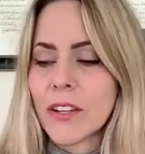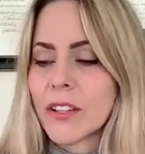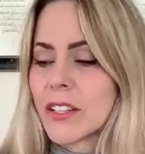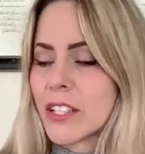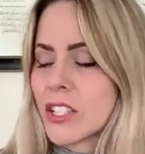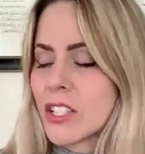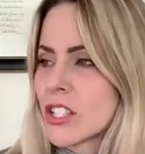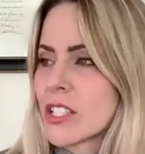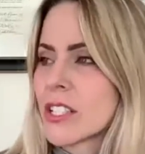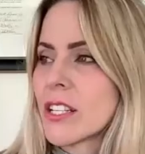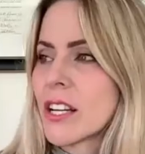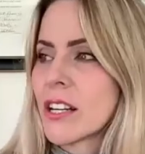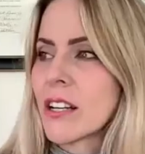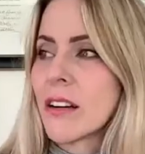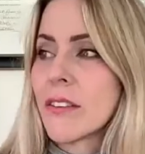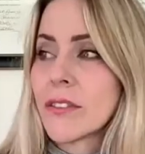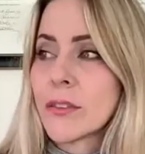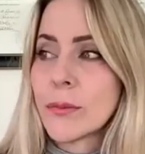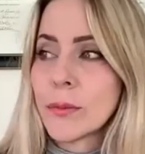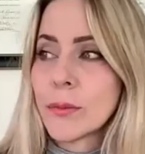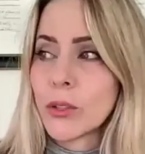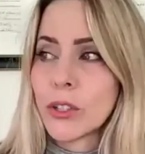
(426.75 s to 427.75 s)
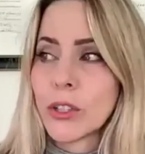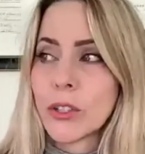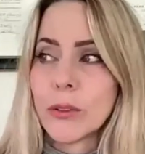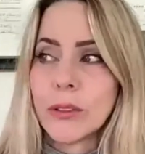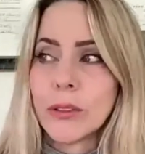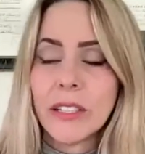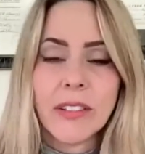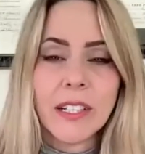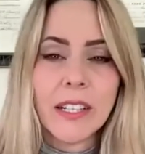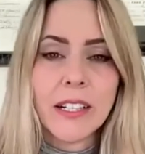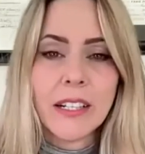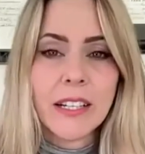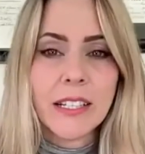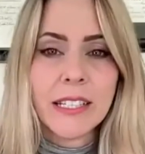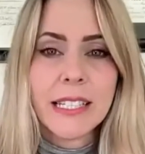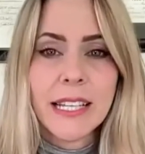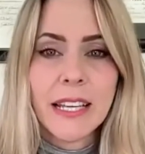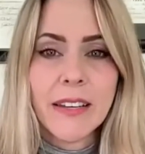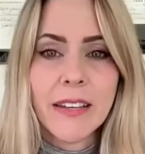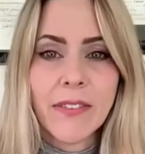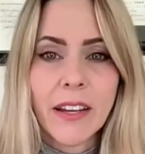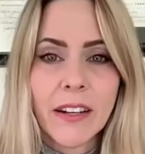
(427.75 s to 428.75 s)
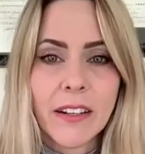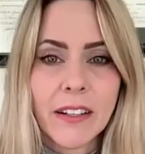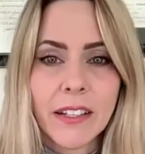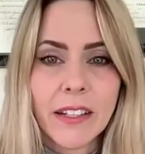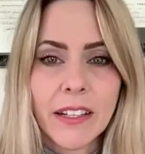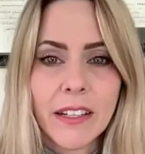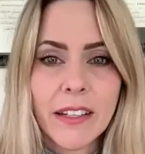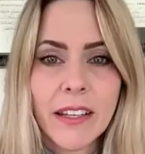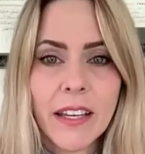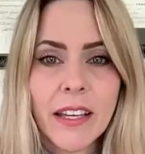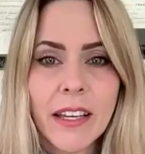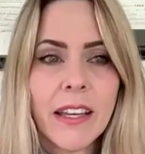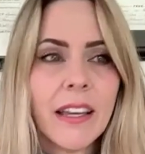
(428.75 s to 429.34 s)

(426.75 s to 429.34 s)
and it's just not comfortable, or you live in an unsafe area,